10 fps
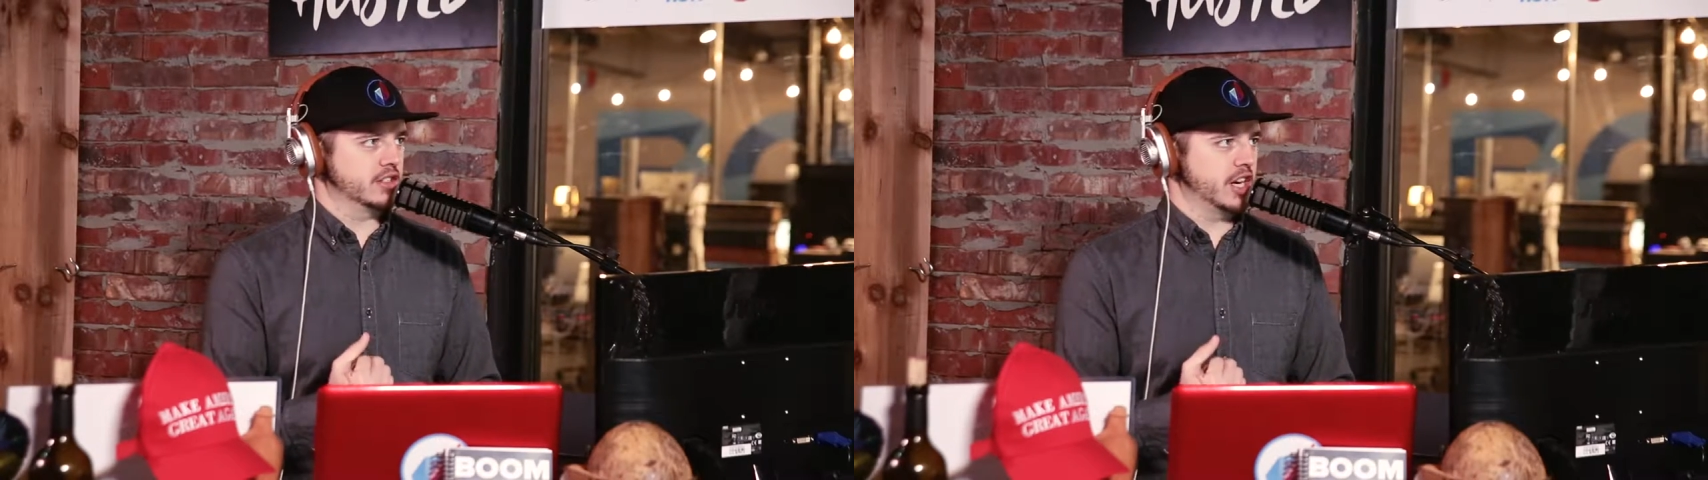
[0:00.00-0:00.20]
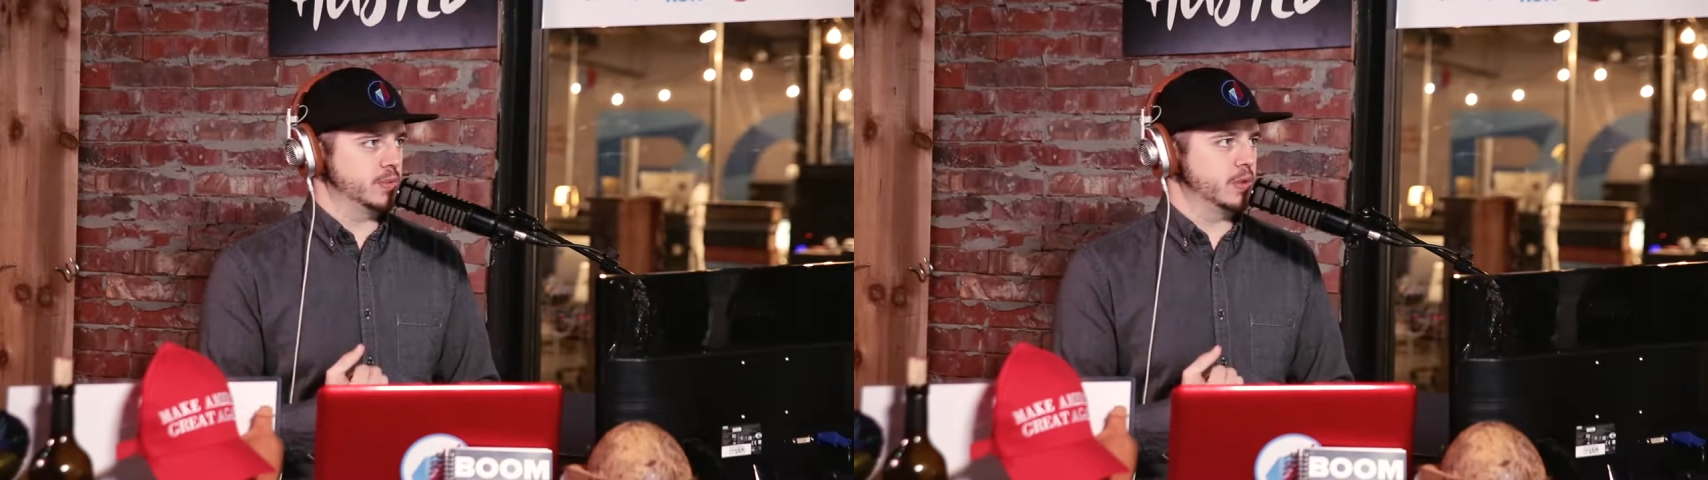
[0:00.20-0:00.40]

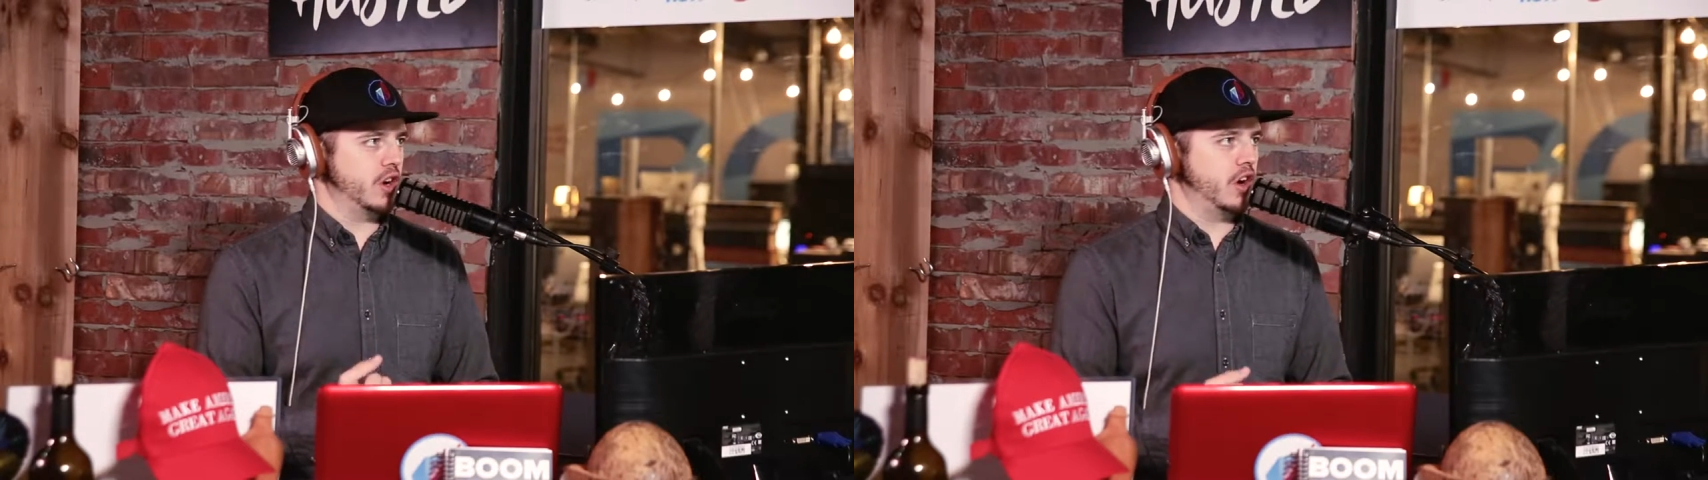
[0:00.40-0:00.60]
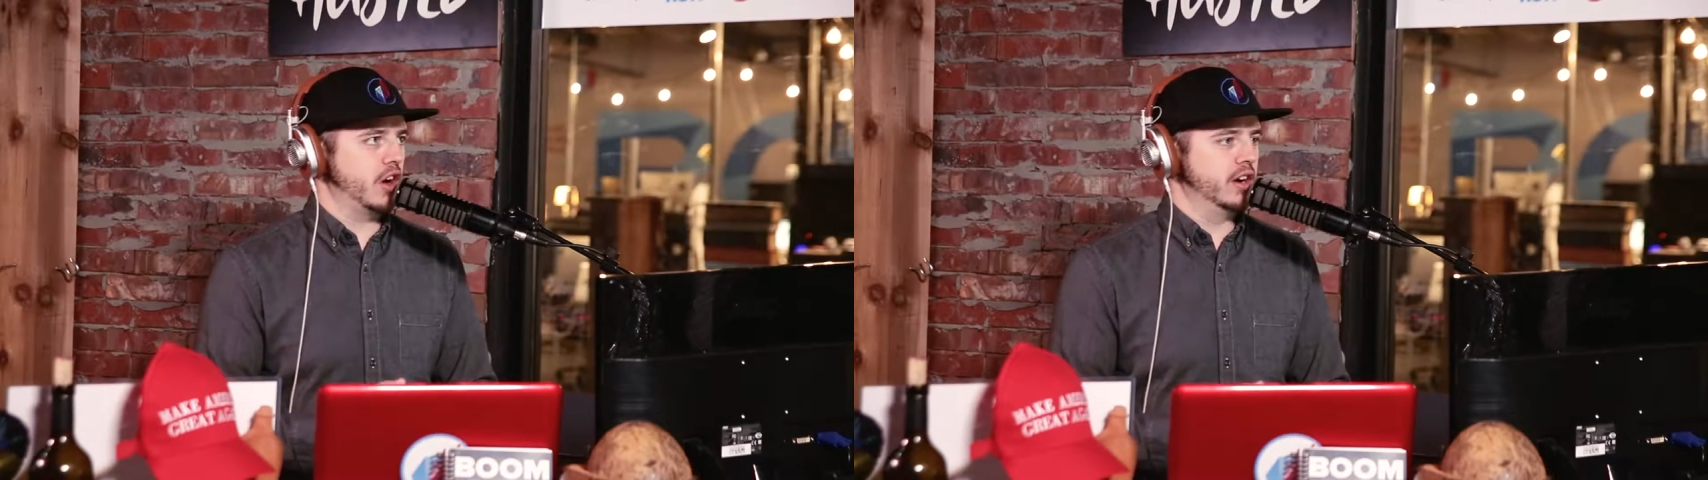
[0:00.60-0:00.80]
Their customers
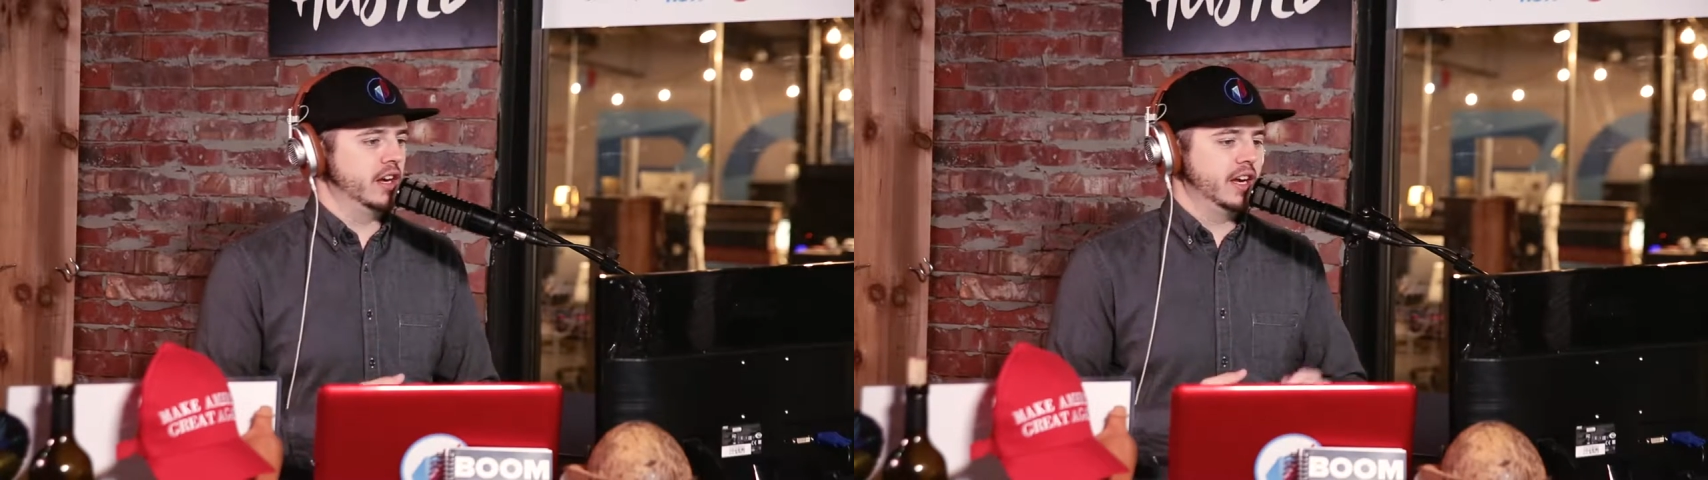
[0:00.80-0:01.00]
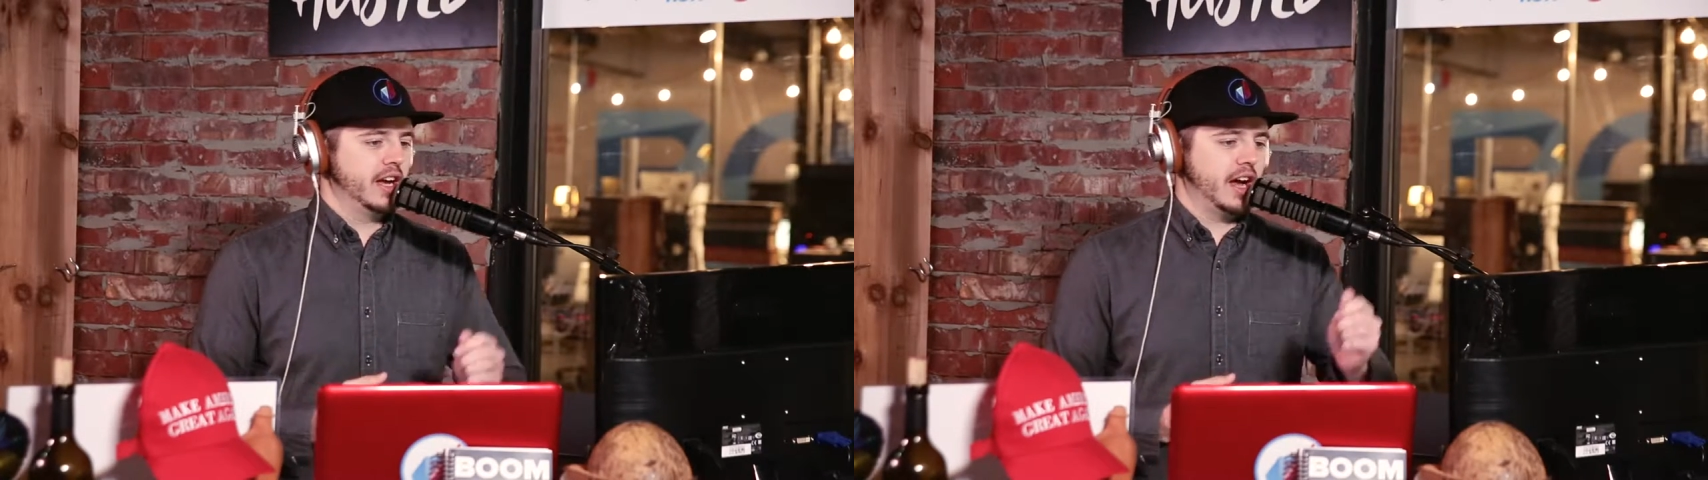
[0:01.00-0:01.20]
are
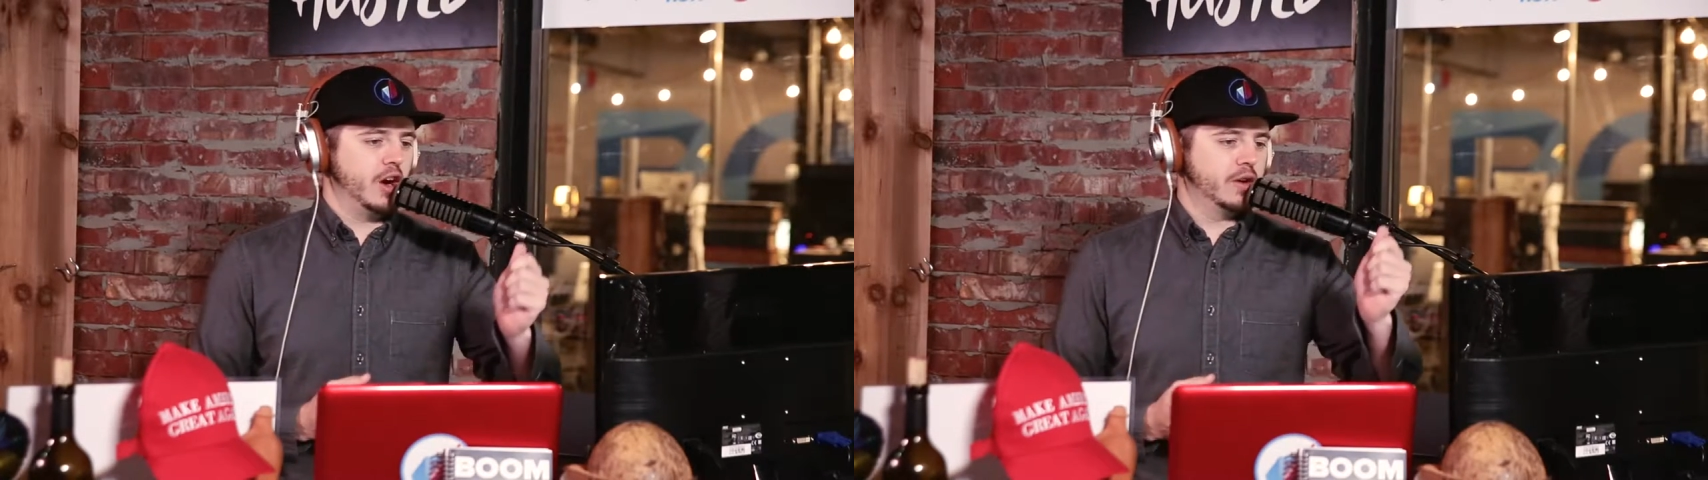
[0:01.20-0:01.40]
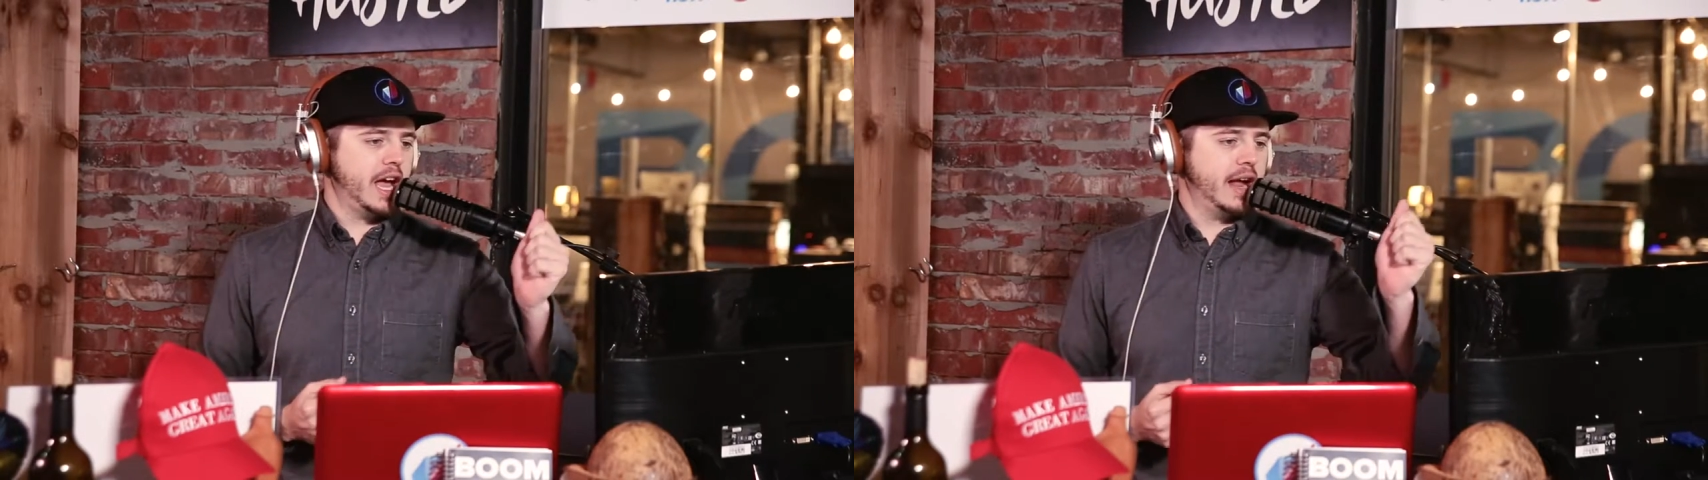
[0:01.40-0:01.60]

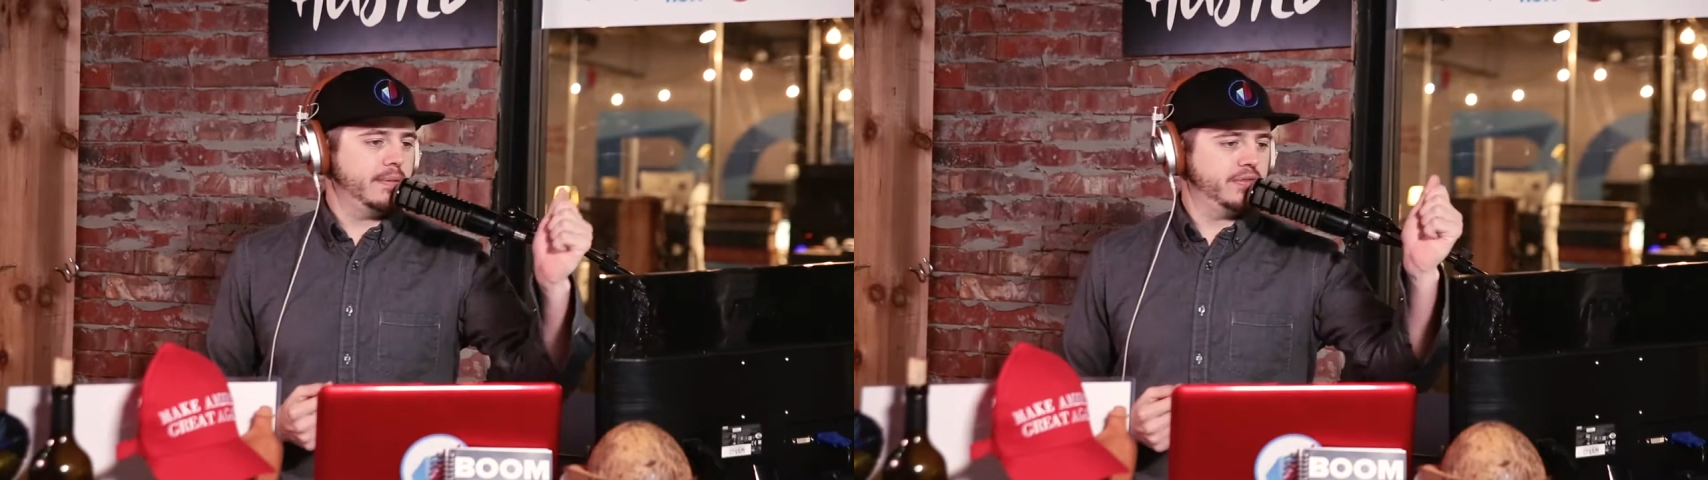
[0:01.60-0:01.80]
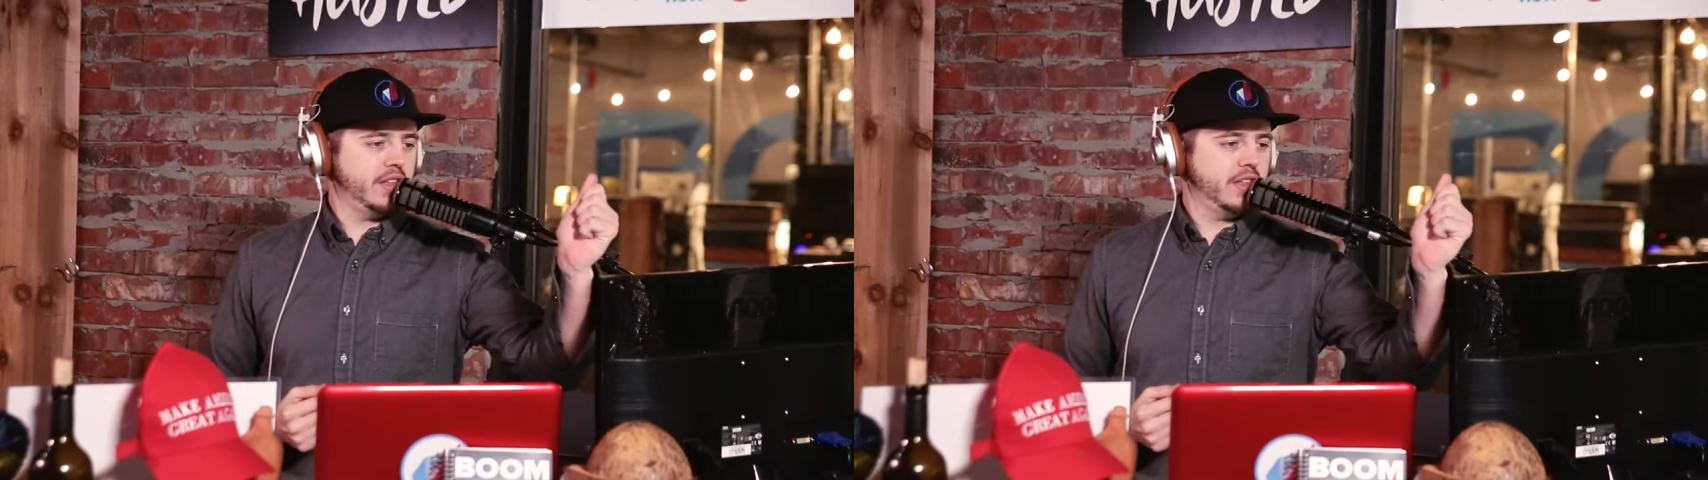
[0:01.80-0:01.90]
okay.